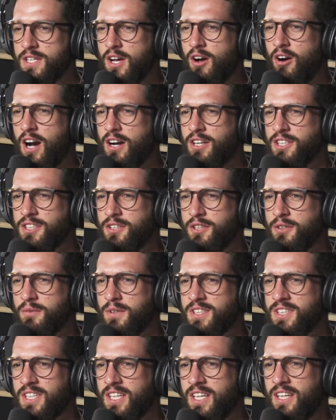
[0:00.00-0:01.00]
was an Irish dude,
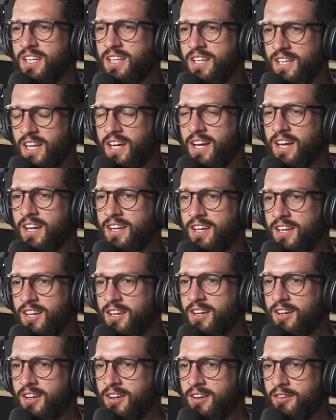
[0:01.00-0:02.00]
wasn't he? Irish, yeah.
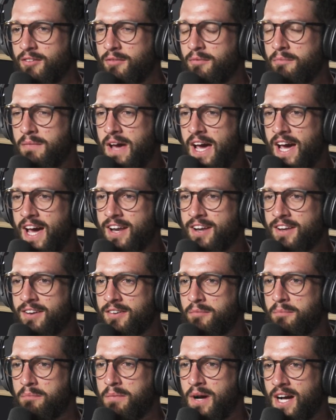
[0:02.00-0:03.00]
Absolute mad
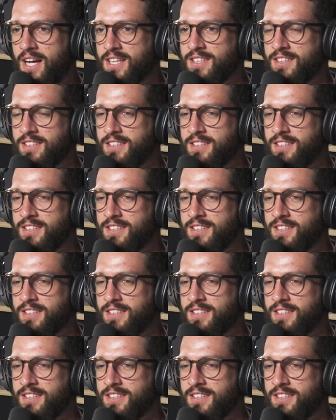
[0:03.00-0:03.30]
fucking bastards.